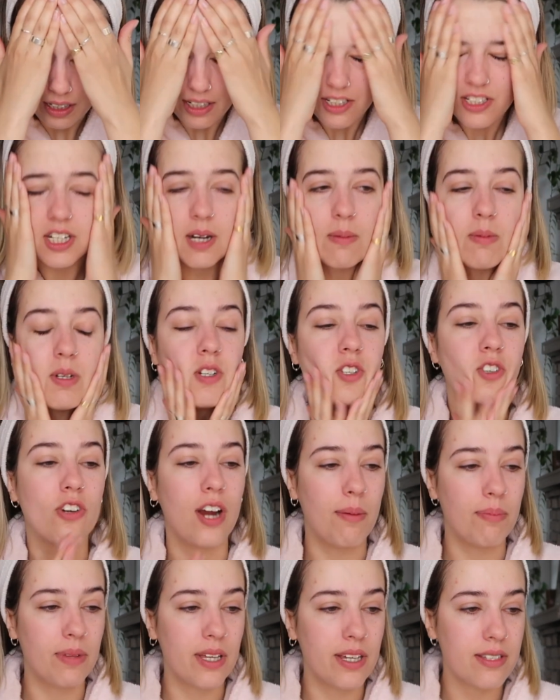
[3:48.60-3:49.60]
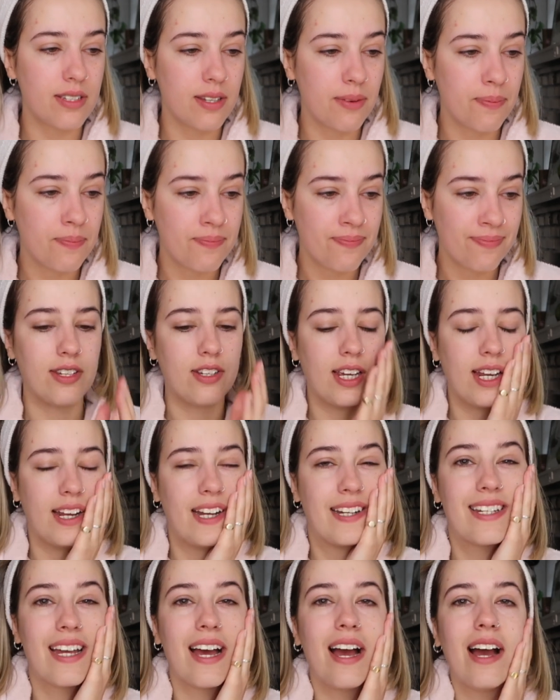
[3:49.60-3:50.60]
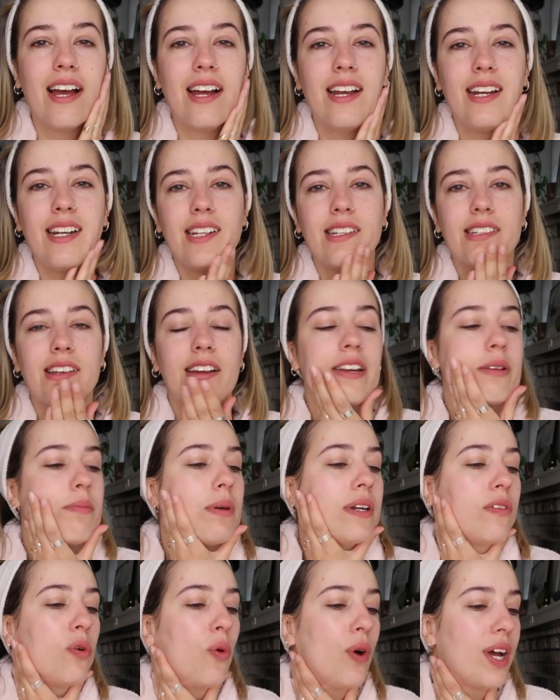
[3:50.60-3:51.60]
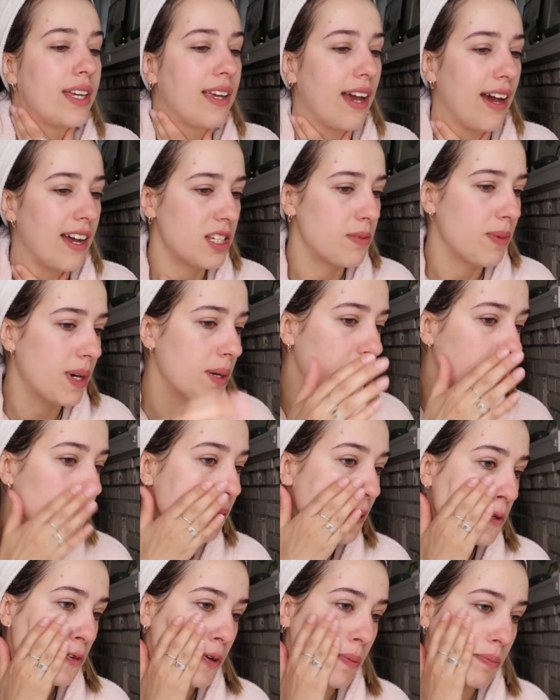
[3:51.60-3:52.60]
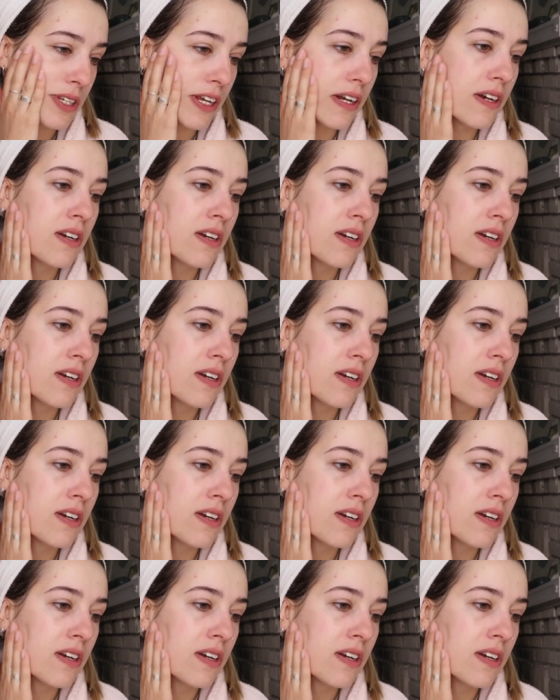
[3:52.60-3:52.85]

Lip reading: I stopped in to grab this. You get a tiny bit of a white cast, but it pretty much rubs